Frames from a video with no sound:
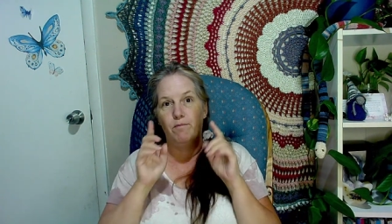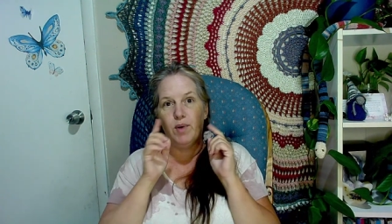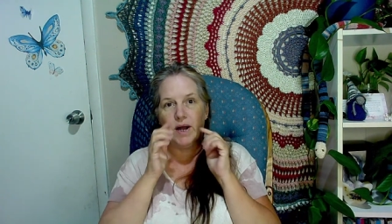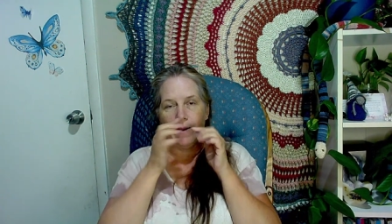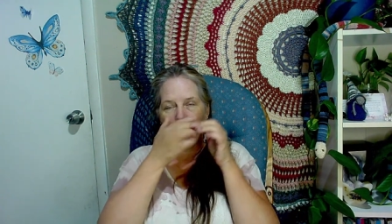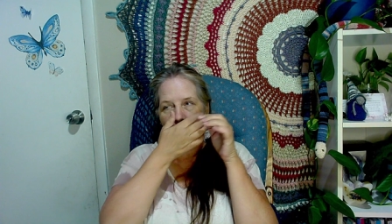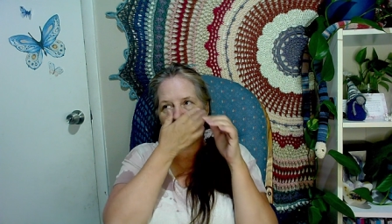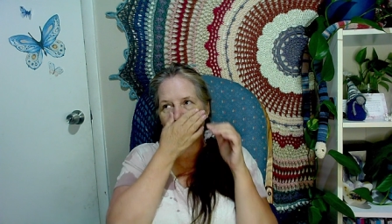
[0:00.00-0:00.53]

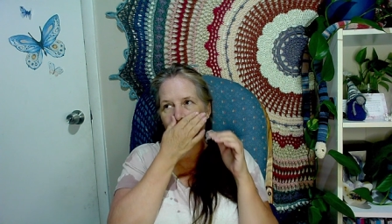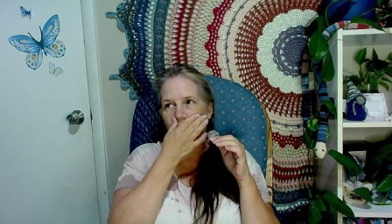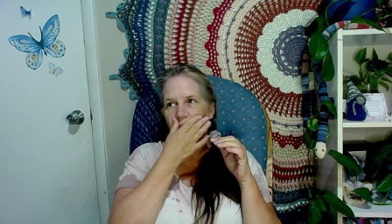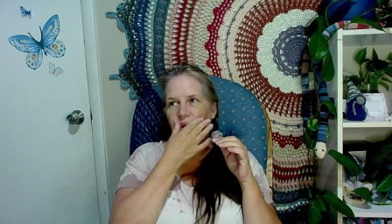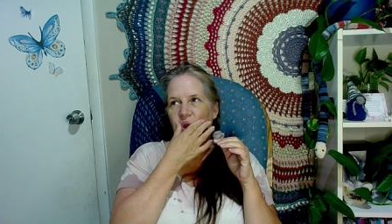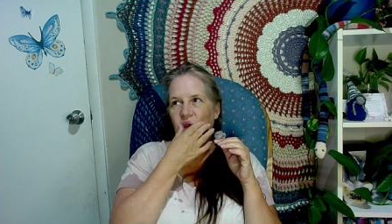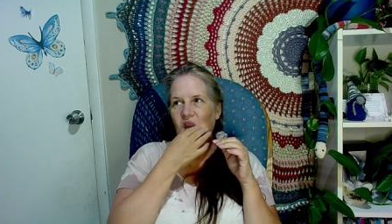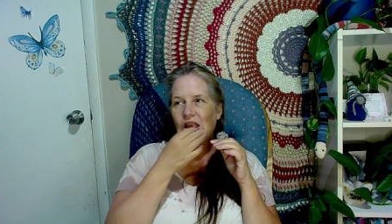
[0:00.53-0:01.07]
But
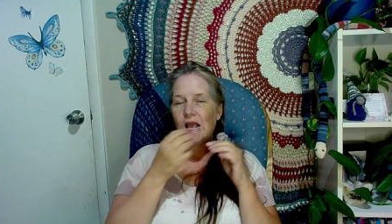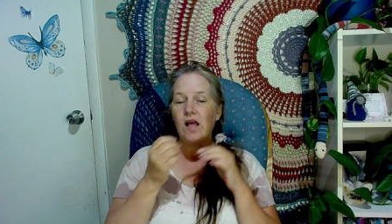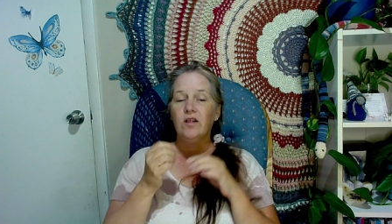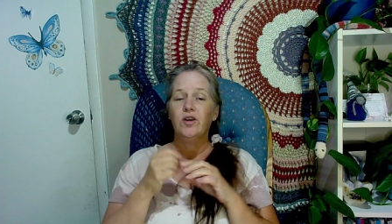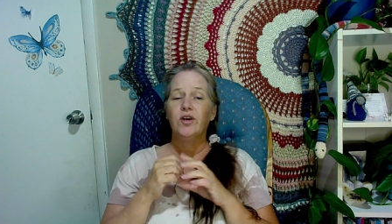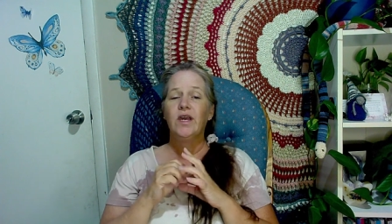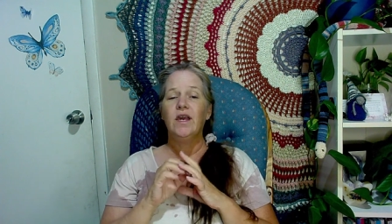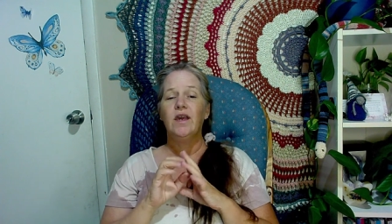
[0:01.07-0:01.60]

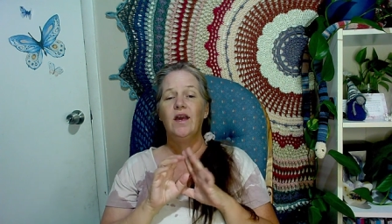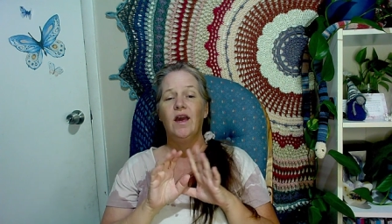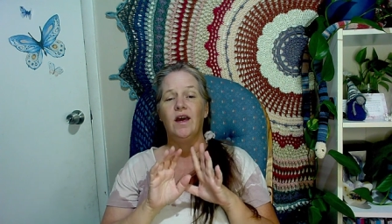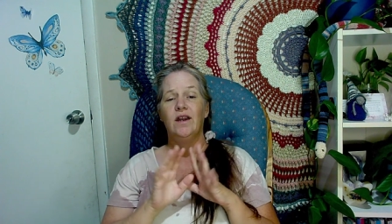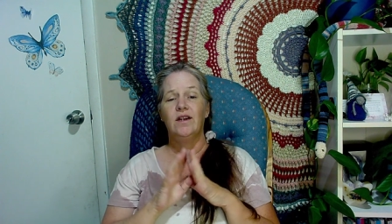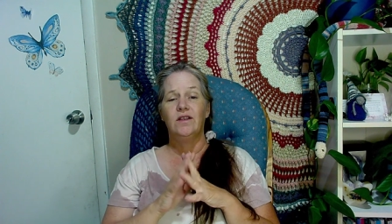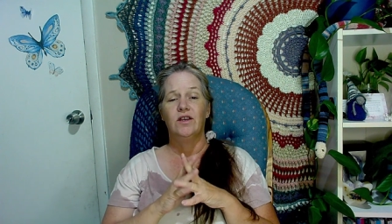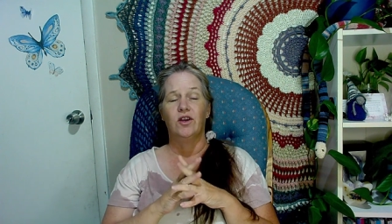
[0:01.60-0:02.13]
looking
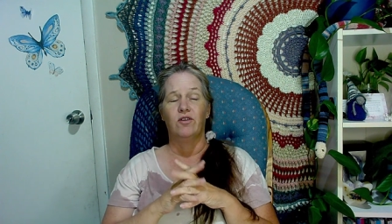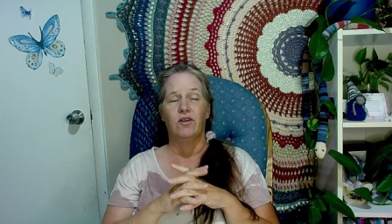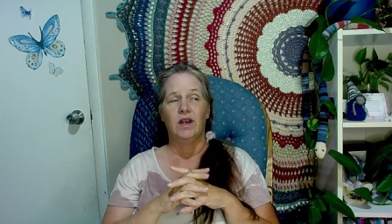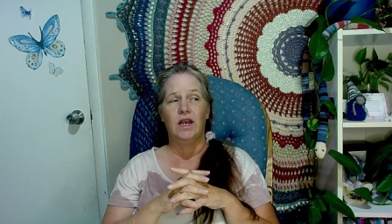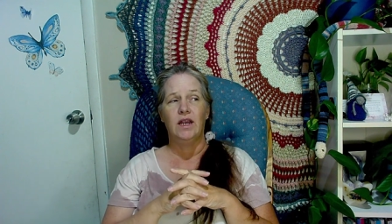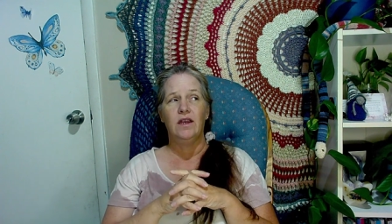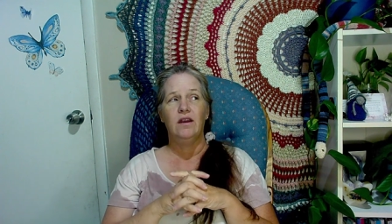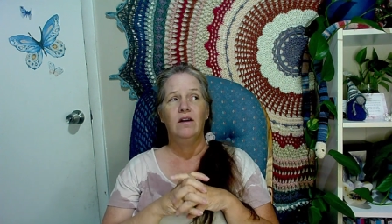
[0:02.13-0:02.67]
ahead at the
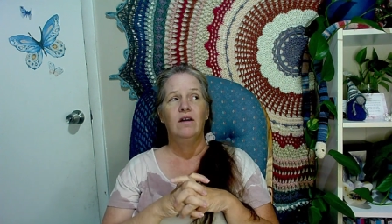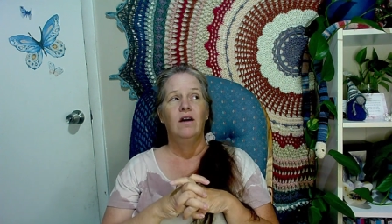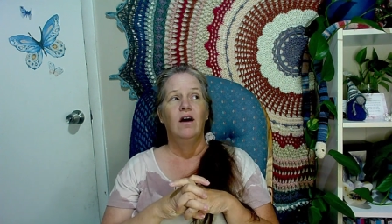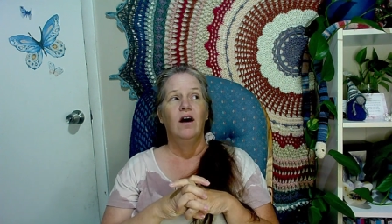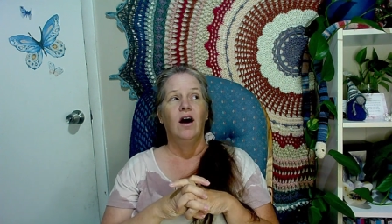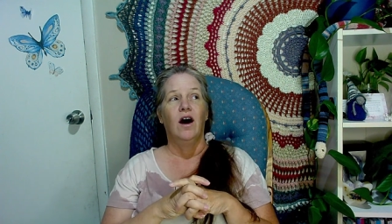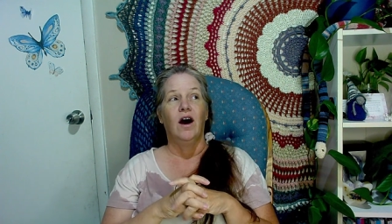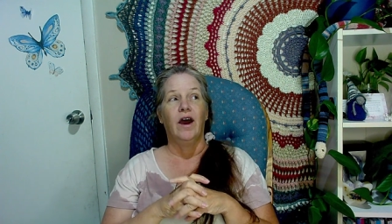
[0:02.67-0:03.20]
green,
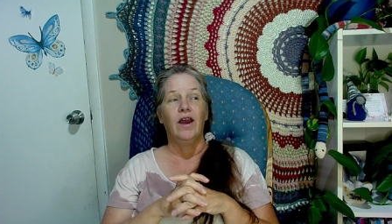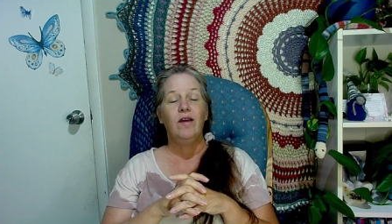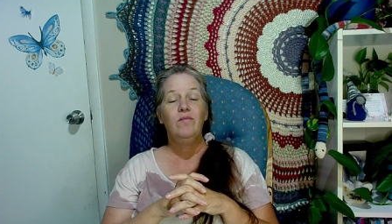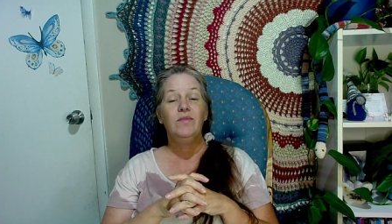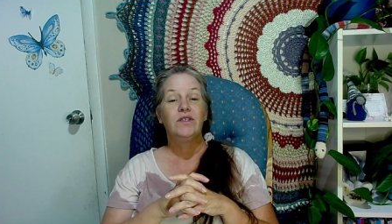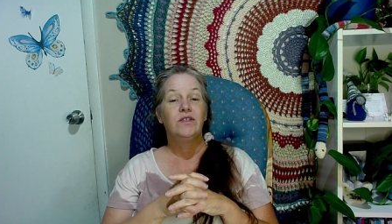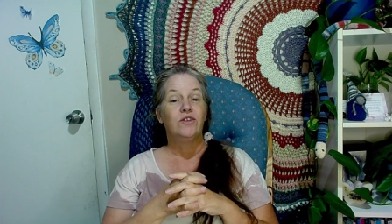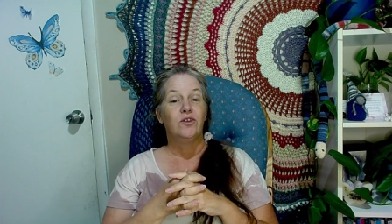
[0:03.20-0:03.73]

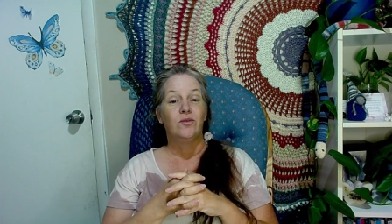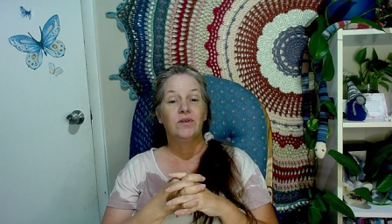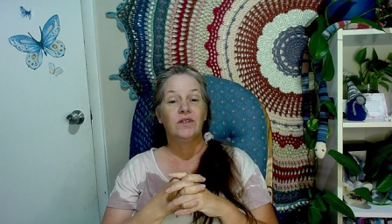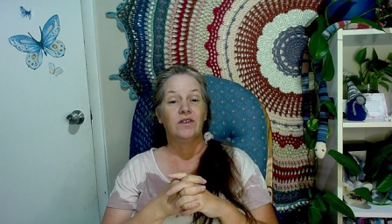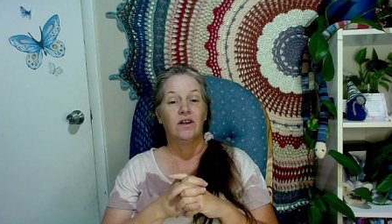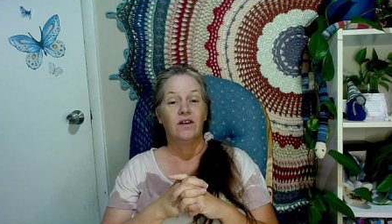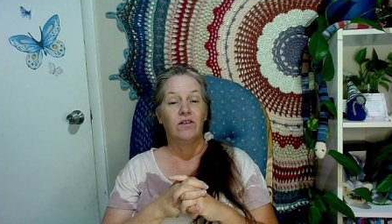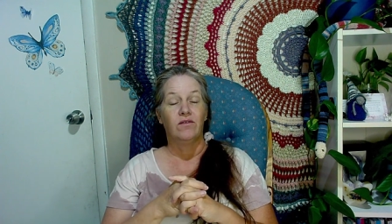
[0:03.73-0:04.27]
I'm so
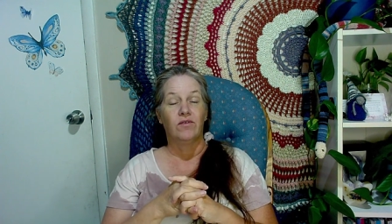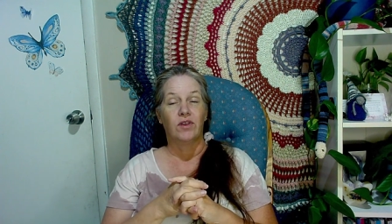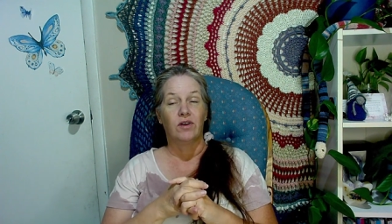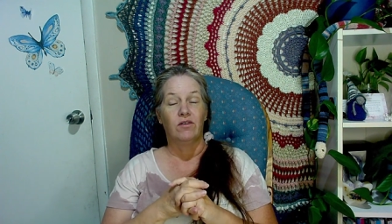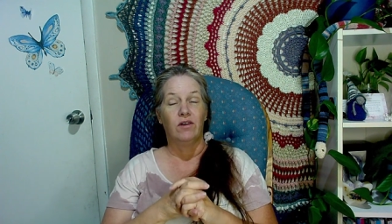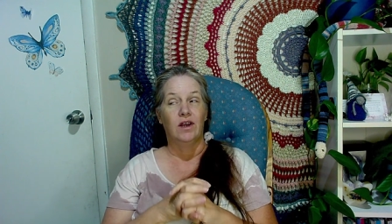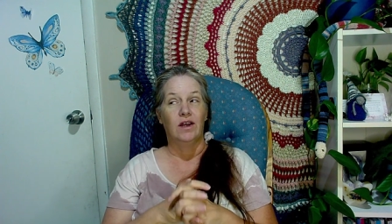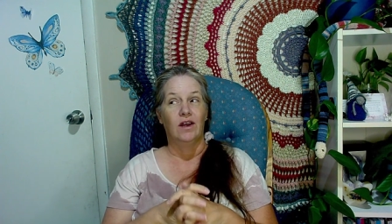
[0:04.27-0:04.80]
excited for the
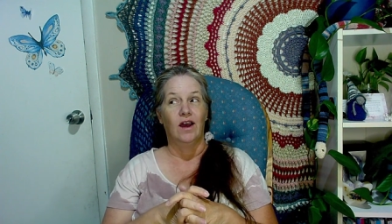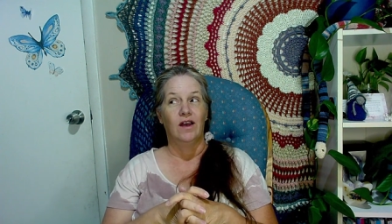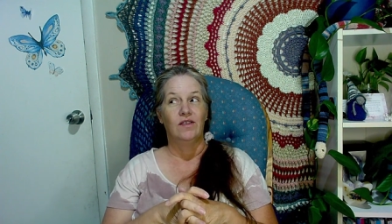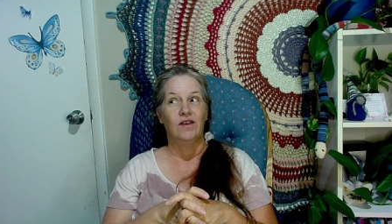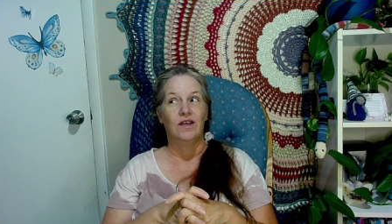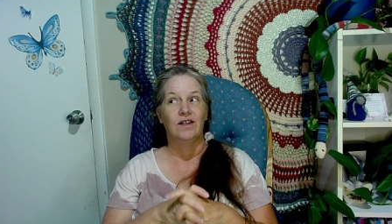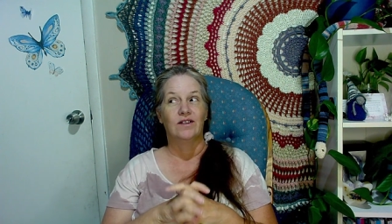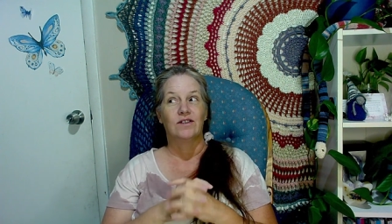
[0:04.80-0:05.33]
green. I
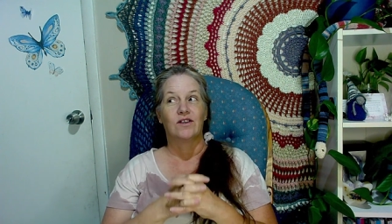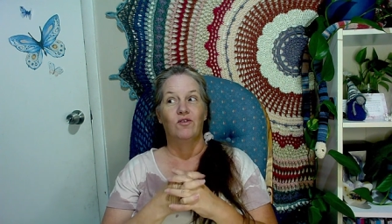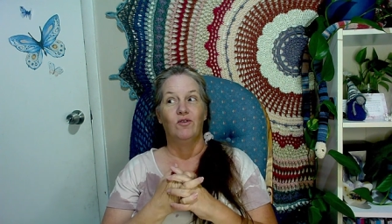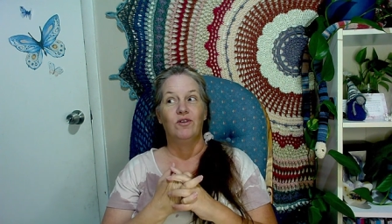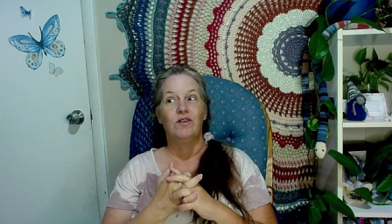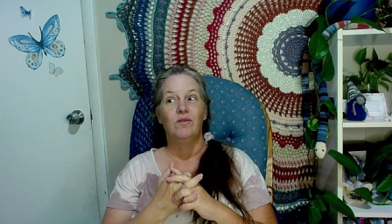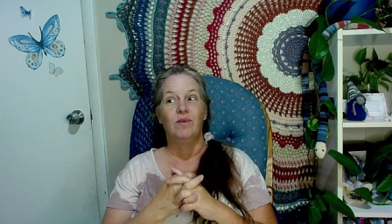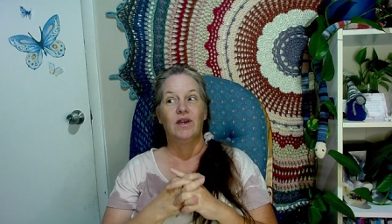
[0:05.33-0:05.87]
think it's
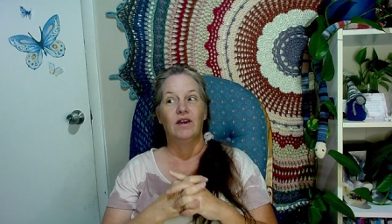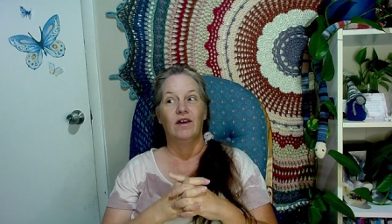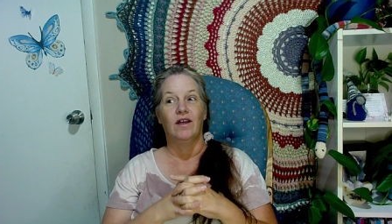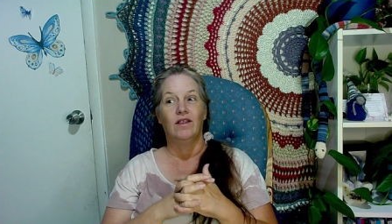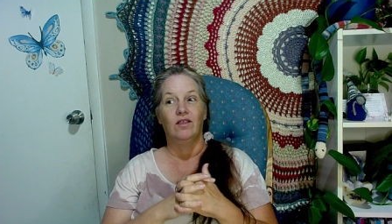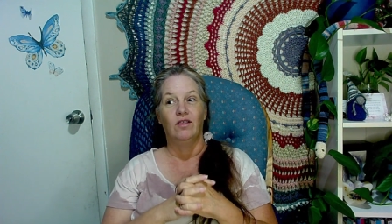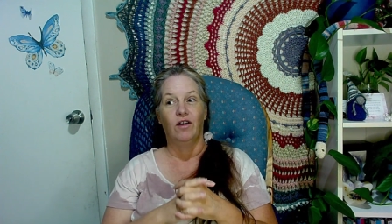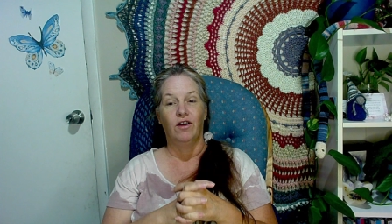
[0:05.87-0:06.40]
going to be a
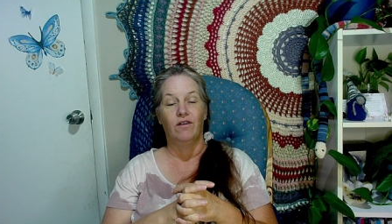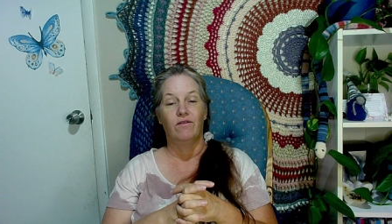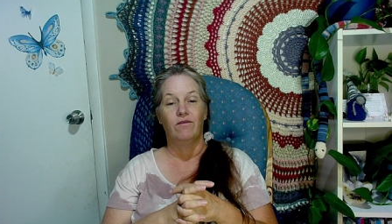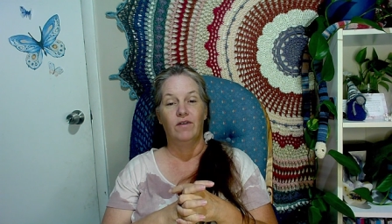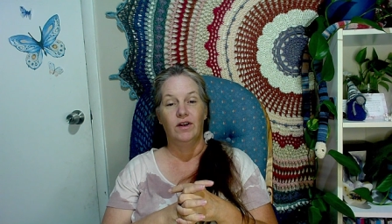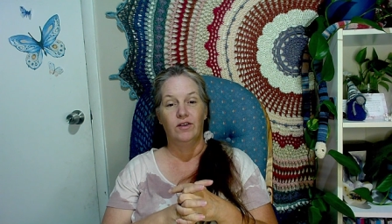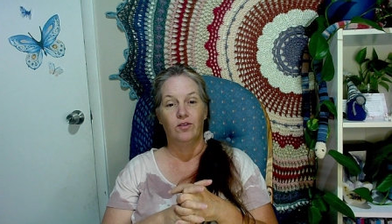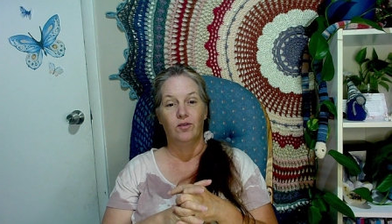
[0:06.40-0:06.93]
lot of
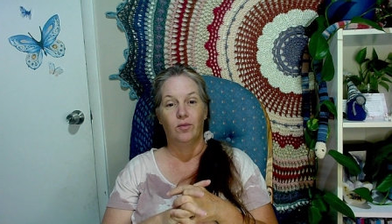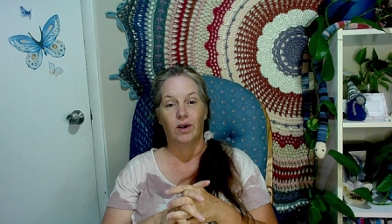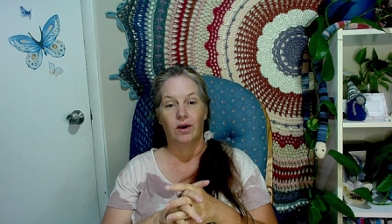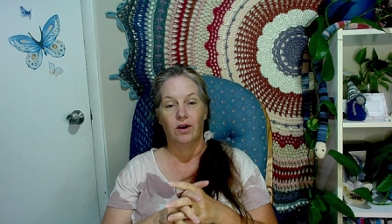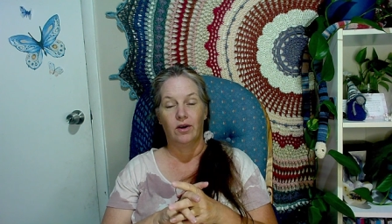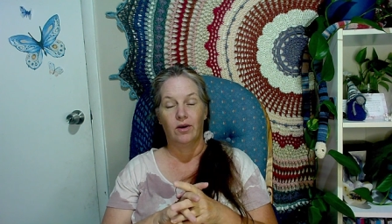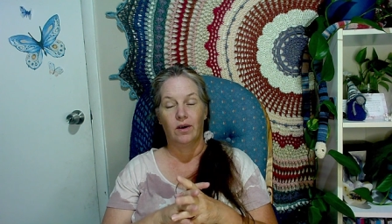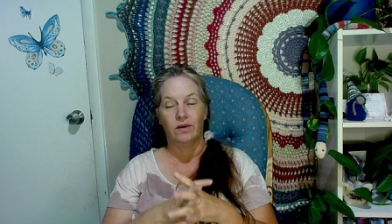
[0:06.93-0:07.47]
fun to work
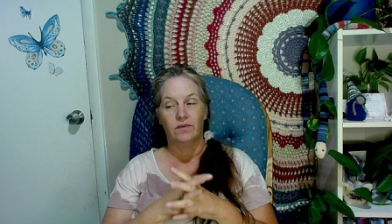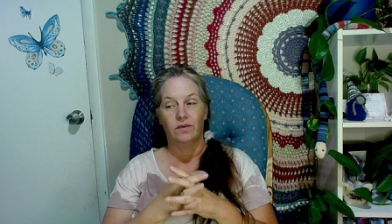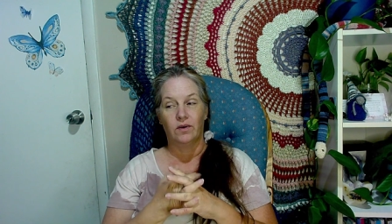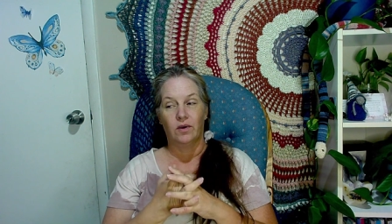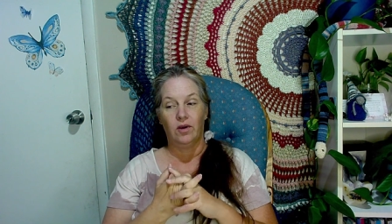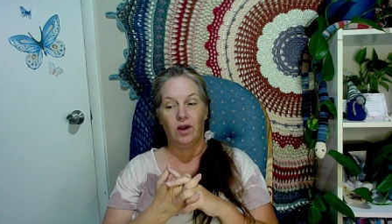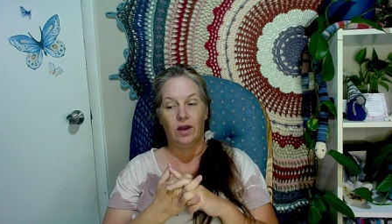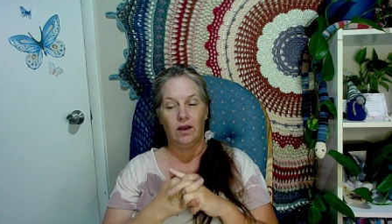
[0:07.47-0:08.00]
across the
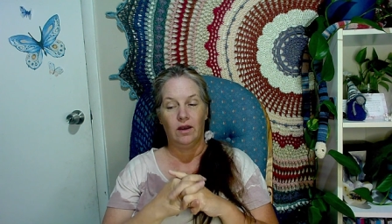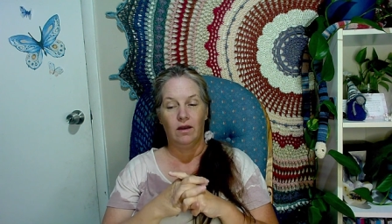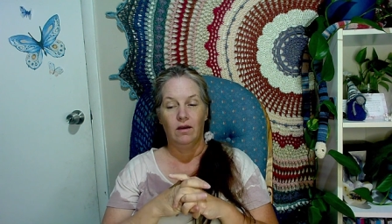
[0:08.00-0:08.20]
green.